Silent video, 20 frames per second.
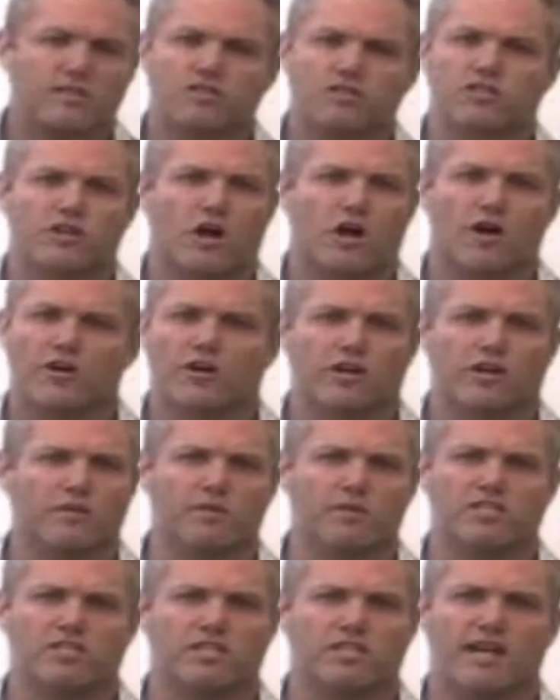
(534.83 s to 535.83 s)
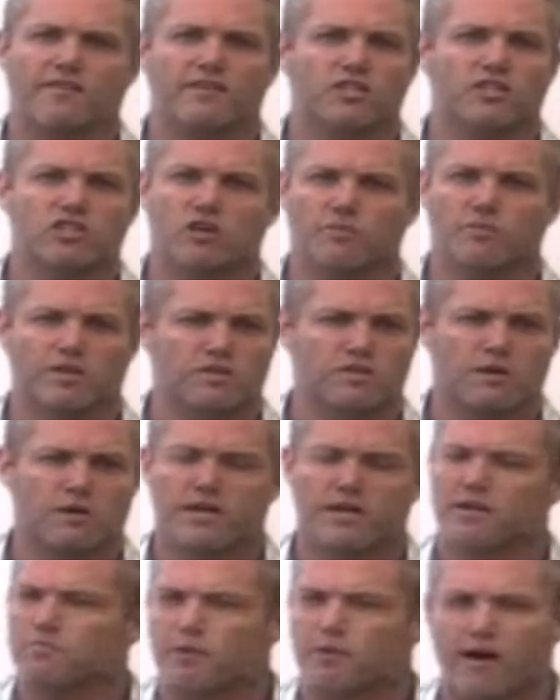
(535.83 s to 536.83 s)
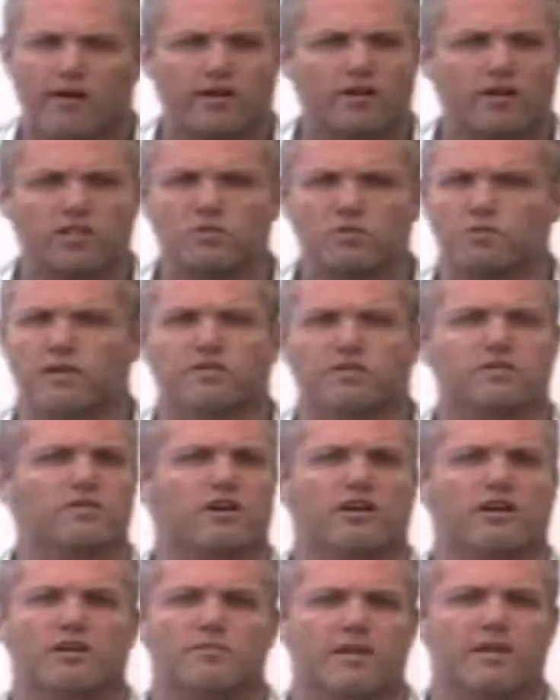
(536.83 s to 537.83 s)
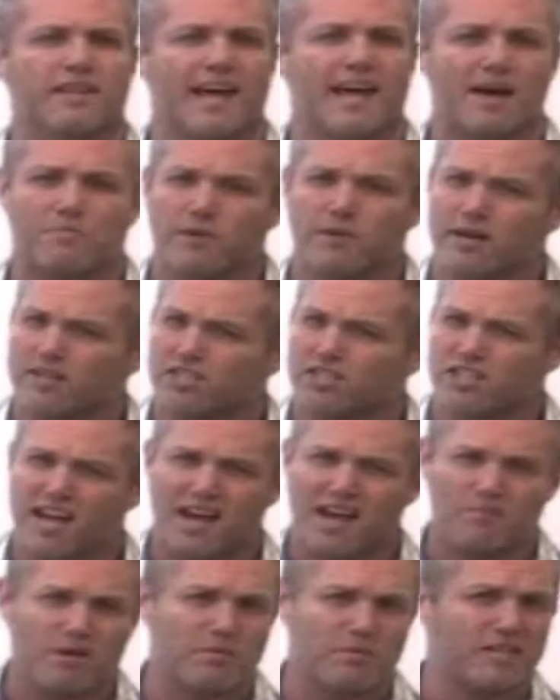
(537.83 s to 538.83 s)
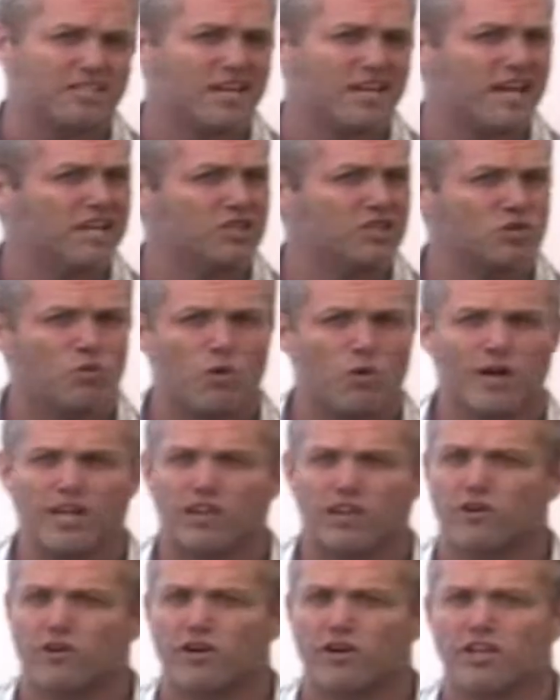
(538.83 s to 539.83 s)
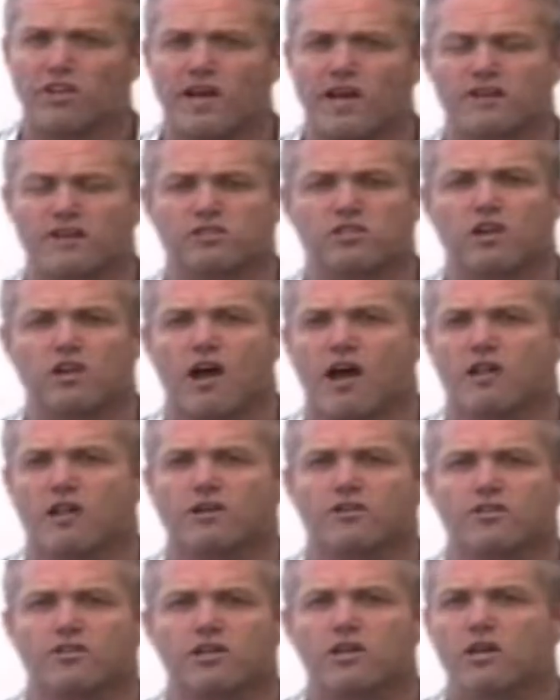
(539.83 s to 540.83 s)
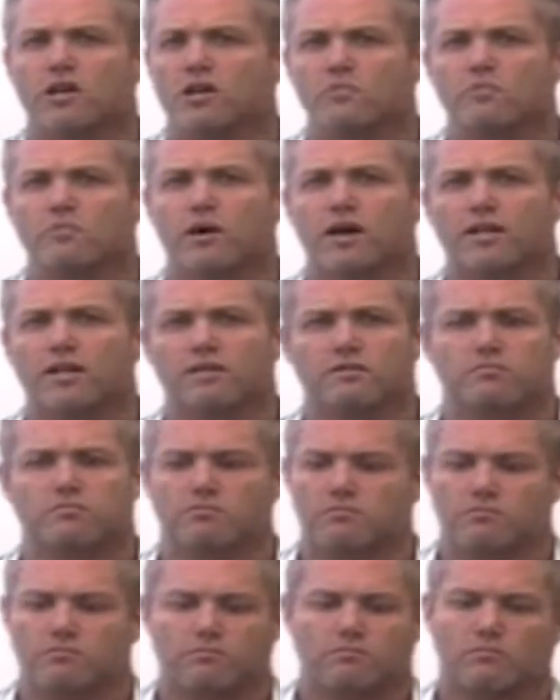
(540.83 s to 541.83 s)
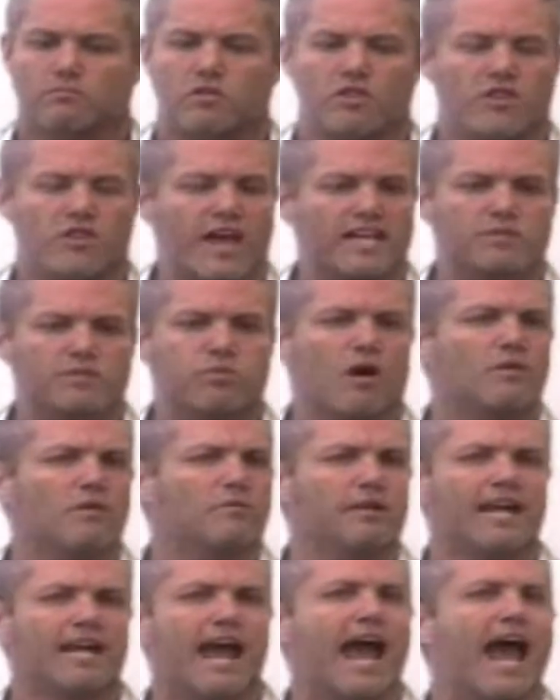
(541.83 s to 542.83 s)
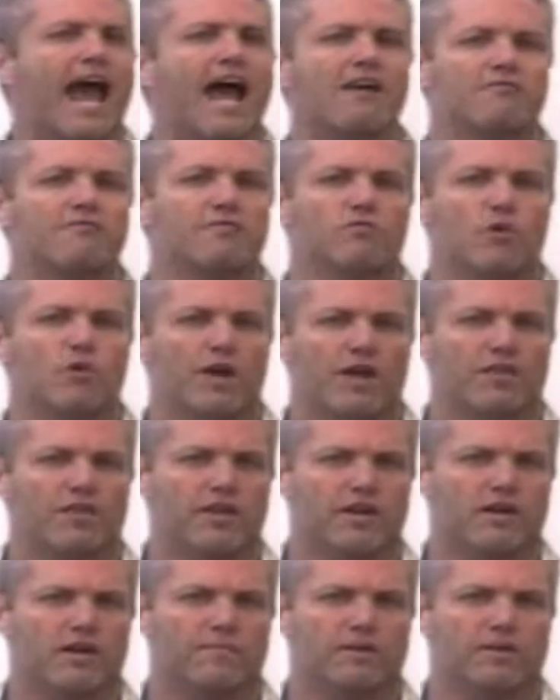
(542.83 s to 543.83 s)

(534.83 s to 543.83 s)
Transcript: are you're going to be saving so much money, burial expenses aren't going to be that much. Yeah, maybe $10,000, $20,000, $30,000, but that's probably half of what I think I'm going to